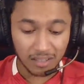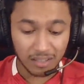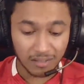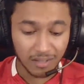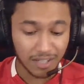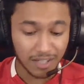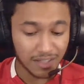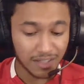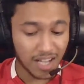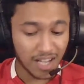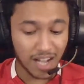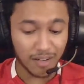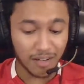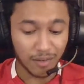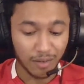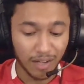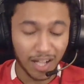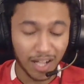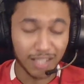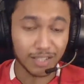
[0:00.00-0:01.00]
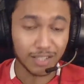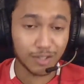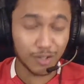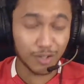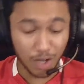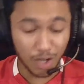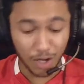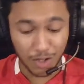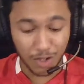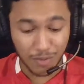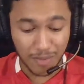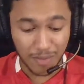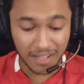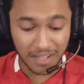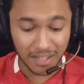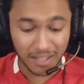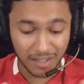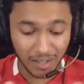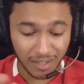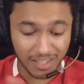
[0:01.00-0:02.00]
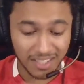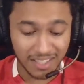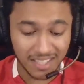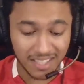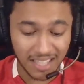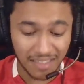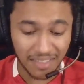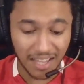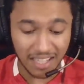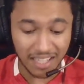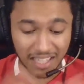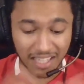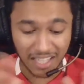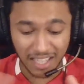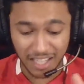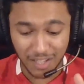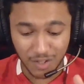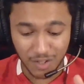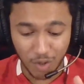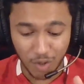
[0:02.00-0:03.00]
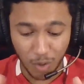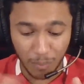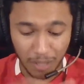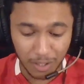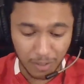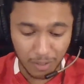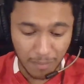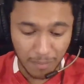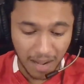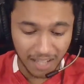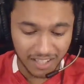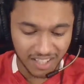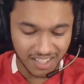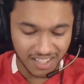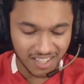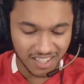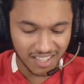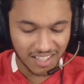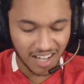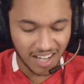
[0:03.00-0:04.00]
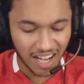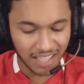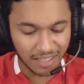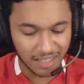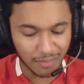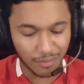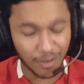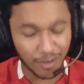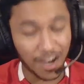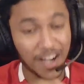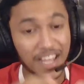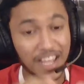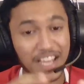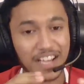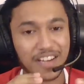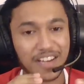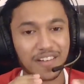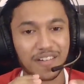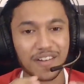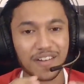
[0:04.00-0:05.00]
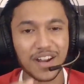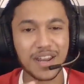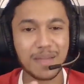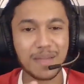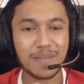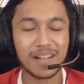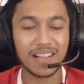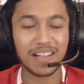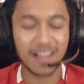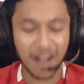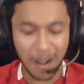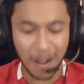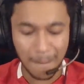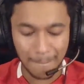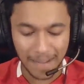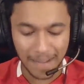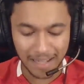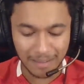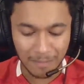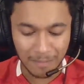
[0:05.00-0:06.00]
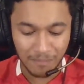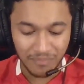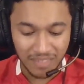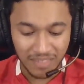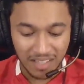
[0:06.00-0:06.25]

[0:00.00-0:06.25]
Cristiano Ronaldo to George Mendes also said that he is open to Manchester United for an incredible comeback.